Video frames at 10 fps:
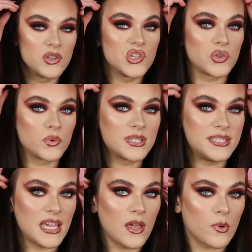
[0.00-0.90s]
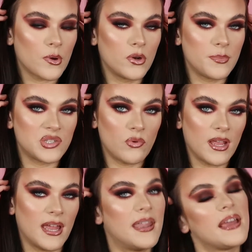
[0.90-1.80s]
So today we're going to be
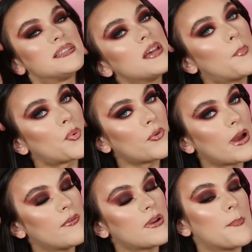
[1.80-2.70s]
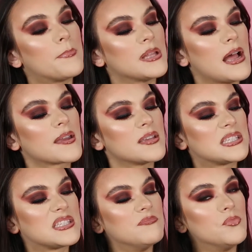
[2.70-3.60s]
doing a nice brown and black
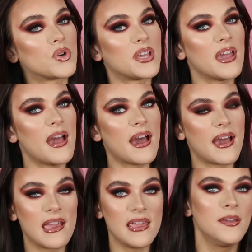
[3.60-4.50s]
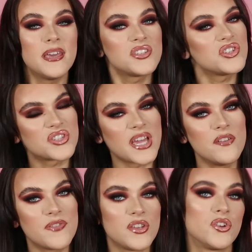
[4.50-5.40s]
smoky eye. This is just kind
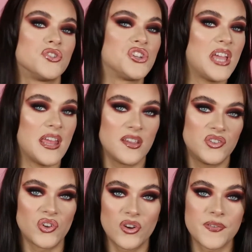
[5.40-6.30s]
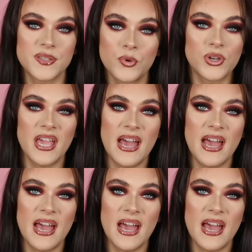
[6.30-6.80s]
of like your generic sort of smoky